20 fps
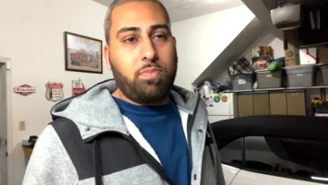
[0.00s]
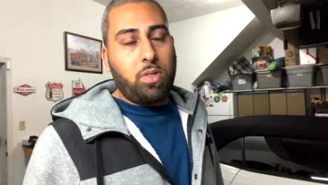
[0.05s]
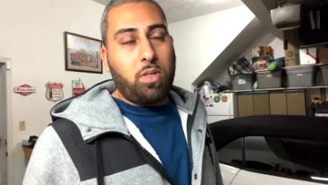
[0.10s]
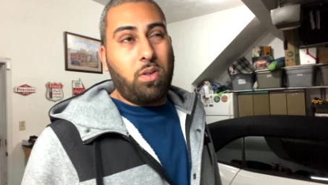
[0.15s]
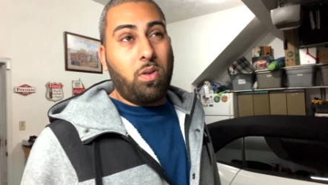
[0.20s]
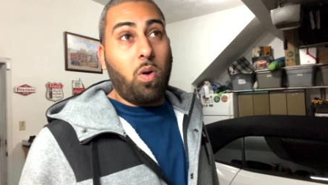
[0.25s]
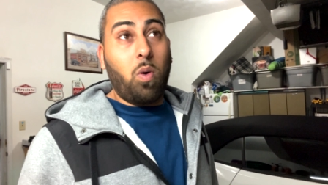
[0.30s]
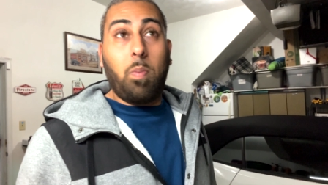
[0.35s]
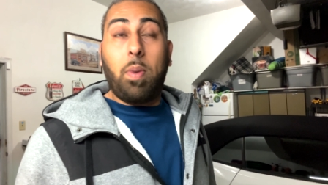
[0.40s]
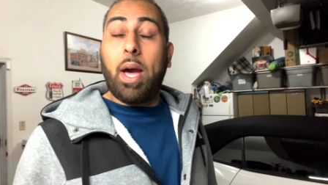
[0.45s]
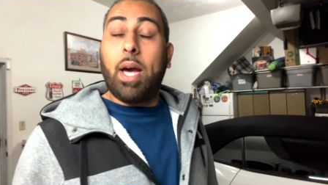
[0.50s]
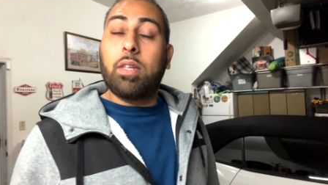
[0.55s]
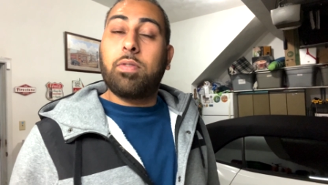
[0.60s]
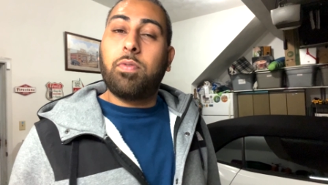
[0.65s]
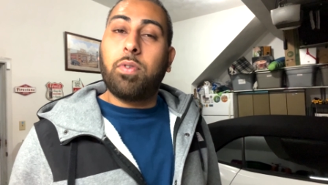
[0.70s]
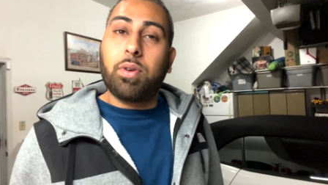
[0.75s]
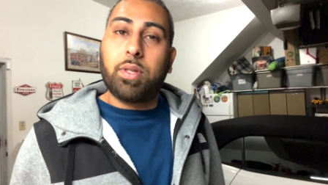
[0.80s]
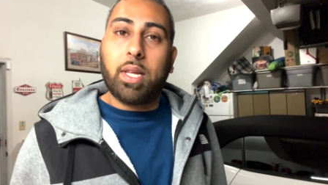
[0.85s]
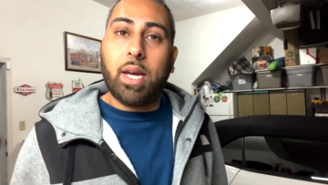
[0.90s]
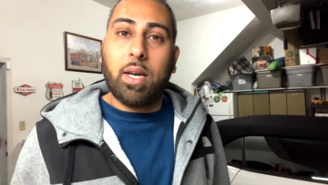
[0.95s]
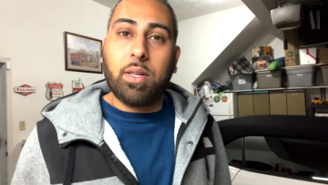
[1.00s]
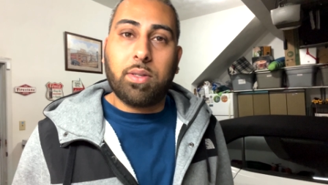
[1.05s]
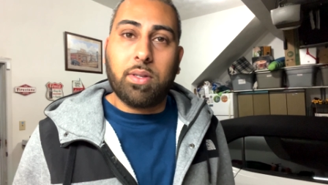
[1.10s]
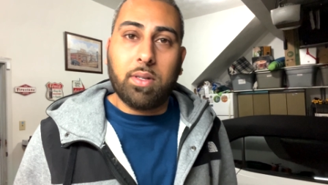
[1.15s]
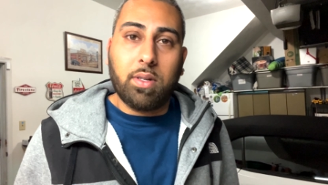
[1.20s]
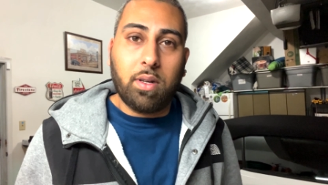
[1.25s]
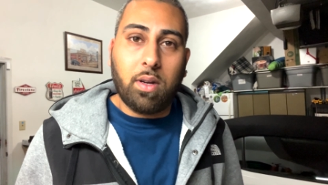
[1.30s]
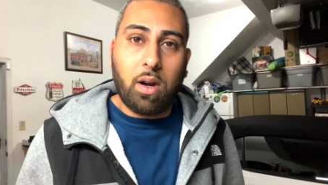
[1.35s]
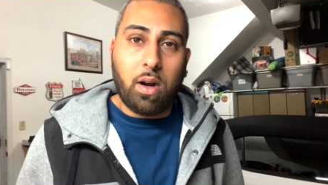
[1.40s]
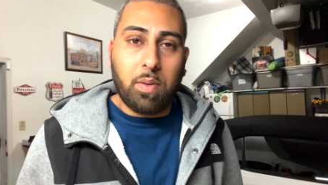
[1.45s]
go past
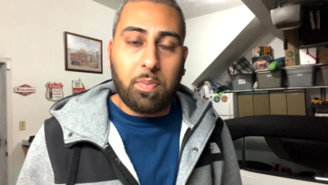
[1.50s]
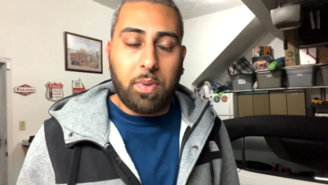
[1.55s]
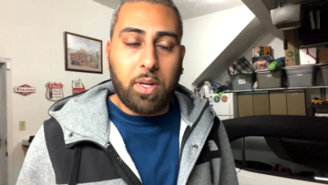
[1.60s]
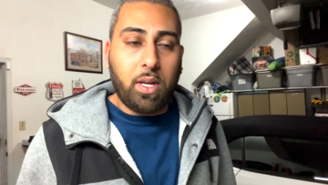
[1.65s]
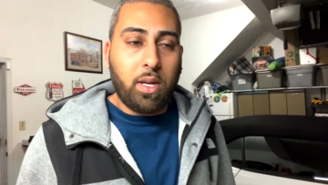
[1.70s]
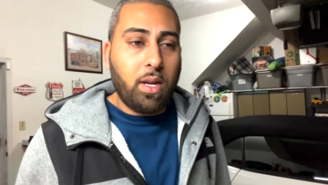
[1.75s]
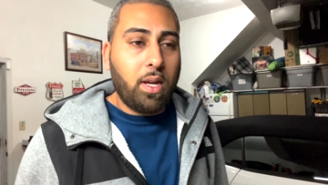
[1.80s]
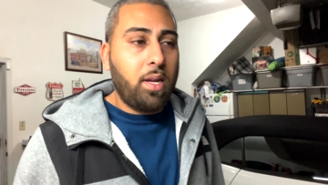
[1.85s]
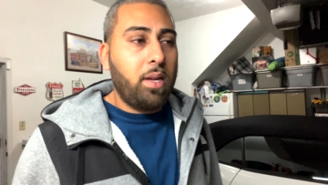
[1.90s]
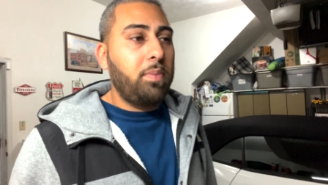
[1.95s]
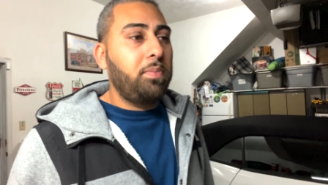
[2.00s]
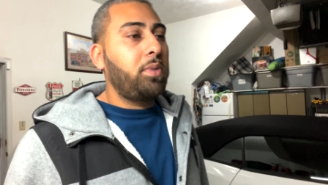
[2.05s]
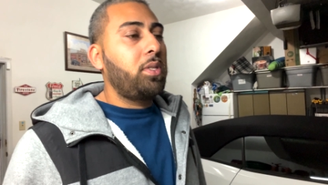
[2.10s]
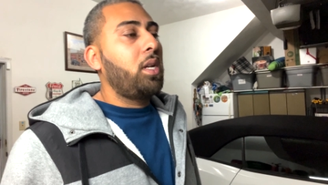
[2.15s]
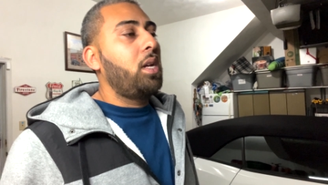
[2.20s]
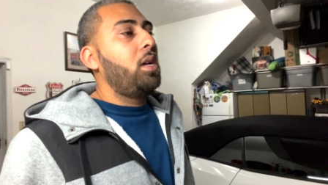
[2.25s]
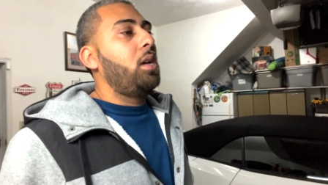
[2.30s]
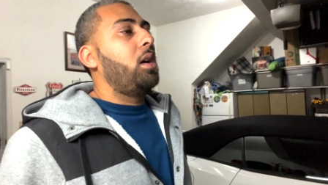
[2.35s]
4,000 RPMs.